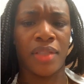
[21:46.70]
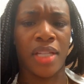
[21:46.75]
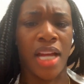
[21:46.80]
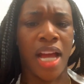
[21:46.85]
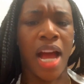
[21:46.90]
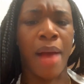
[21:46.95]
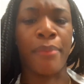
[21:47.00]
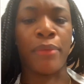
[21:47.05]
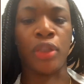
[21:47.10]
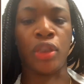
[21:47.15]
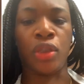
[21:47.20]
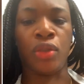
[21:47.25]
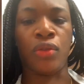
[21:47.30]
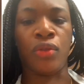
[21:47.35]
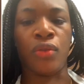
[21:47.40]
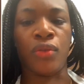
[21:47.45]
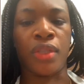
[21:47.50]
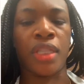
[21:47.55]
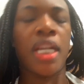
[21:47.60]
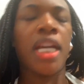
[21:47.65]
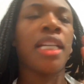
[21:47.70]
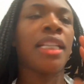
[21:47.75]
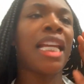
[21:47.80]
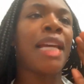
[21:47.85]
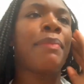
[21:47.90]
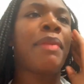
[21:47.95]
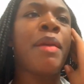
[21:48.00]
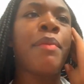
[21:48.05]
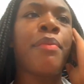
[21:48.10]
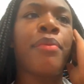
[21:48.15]
I'm going to lose?
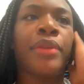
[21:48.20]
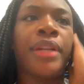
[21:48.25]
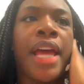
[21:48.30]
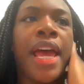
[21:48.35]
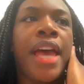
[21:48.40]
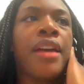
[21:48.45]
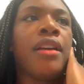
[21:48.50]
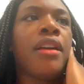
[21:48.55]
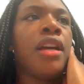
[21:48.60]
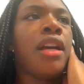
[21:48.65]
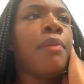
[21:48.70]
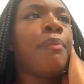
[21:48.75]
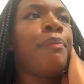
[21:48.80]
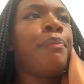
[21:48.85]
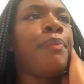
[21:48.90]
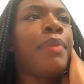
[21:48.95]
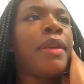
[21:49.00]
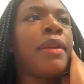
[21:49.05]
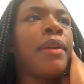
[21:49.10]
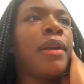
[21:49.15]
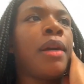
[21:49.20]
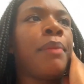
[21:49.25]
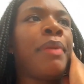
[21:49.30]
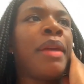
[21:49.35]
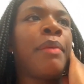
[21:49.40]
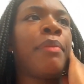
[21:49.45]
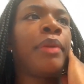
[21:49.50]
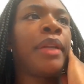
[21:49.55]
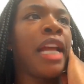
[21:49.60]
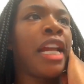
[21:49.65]
Like people that
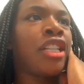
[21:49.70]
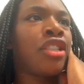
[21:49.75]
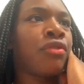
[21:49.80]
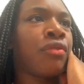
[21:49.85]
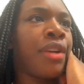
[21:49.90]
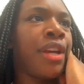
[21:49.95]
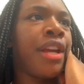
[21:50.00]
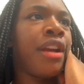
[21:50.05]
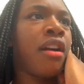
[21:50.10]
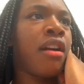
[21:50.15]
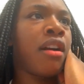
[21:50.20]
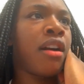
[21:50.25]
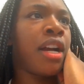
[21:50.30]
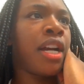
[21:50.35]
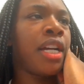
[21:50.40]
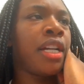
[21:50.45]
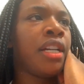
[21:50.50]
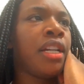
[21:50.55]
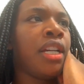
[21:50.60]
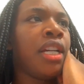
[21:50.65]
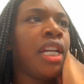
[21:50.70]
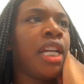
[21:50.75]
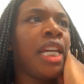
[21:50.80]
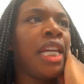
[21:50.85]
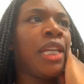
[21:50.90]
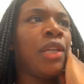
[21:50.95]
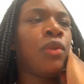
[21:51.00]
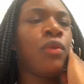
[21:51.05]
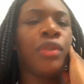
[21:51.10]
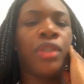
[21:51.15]
train hard
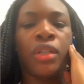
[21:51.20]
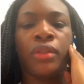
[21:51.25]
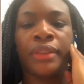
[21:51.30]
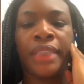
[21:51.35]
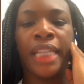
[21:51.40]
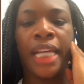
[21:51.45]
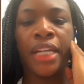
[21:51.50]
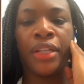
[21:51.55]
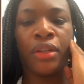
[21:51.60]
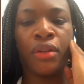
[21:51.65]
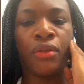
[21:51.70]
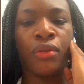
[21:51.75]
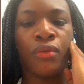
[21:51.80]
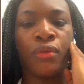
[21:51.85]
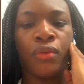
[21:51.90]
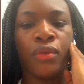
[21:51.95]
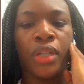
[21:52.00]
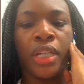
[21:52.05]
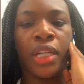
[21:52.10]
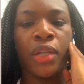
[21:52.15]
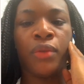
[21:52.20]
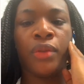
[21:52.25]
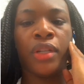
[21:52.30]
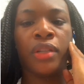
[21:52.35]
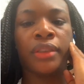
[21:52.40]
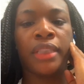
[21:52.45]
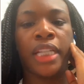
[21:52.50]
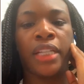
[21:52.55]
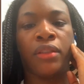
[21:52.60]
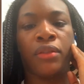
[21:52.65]
and who don't take no
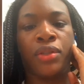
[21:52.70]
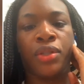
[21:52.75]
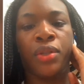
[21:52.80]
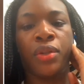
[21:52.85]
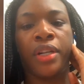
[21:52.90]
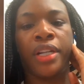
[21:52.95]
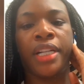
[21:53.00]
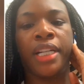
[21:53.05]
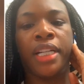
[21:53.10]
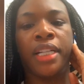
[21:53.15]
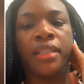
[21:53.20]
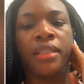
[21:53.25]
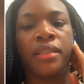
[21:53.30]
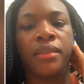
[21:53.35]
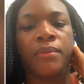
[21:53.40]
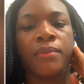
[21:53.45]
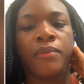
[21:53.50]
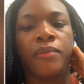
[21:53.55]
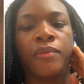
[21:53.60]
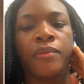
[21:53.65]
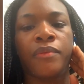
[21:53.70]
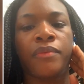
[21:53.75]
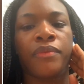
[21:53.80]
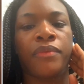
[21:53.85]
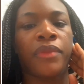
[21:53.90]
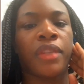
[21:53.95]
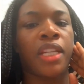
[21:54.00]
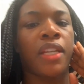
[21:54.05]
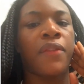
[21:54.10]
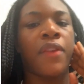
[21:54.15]
shortcuts,
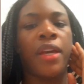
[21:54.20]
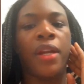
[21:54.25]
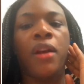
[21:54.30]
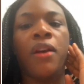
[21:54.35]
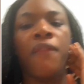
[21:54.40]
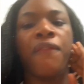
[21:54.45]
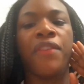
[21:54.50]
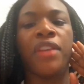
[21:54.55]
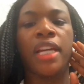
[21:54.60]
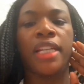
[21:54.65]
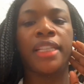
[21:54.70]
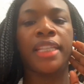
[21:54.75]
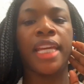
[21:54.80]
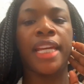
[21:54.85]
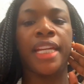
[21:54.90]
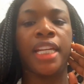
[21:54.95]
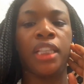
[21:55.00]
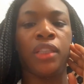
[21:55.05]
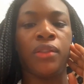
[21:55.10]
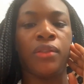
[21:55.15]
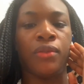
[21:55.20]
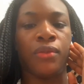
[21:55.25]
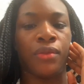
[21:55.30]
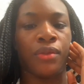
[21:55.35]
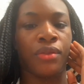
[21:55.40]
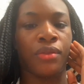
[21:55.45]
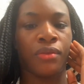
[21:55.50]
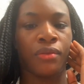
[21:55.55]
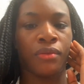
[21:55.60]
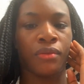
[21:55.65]
they don't feel like they can
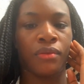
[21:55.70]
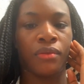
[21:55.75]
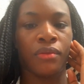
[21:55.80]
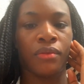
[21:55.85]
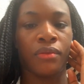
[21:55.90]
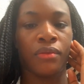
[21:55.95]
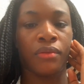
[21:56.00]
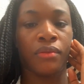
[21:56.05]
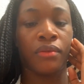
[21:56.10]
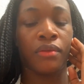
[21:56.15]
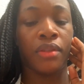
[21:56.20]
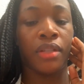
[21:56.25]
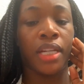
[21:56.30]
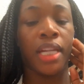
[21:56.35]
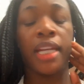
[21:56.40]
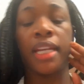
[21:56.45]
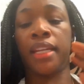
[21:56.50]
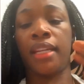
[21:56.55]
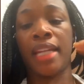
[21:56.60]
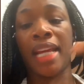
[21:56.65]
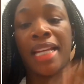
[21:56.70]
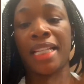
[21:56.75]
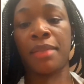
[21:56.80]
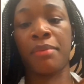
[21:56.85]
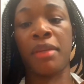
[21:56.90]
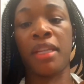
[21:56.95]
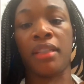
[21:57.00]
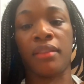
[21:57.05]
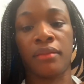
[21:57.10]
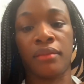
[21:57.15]
lose. And that's
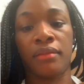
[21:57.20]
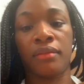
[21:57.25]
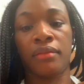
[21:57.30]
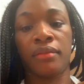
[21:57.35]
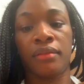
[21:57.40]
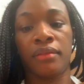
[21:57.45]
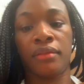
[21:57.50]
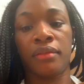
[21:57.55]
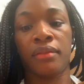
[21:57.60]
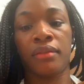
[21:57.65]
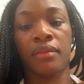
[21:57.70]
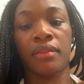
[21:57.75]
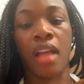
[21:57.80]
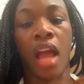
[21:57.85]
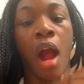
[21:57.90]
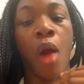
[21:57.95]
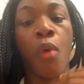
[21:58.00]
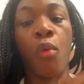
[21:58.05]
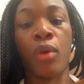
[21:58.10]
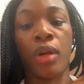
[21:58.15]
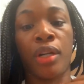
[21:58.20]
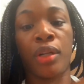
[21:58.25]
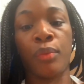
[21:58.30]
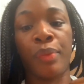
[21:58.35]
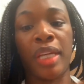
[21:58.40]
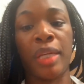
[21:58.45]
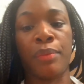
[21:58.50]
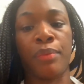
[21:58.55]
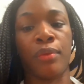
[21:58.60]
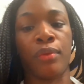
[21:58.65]
me. I'm one of them
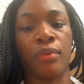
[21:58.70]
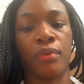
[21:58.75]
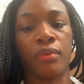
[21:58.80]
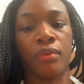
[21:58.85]
people.